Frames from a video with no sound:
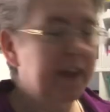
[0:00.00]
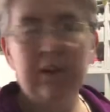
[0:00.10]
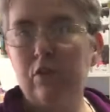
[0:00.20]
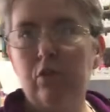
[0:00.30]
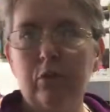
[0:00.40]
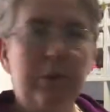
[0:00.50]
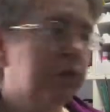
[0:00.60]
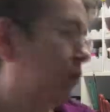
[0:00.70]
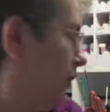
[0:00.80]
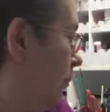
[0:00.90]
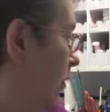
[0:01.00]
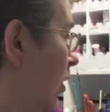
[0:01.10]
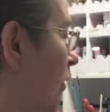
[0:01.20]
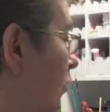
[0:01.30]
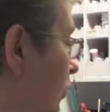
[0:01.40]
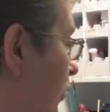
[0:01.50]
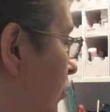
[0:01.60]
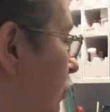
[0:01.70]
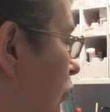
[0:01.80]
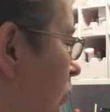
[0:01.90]
end, you're supposed to assemble all those
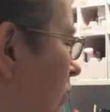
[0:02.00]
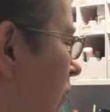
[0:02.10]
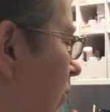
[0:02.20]
into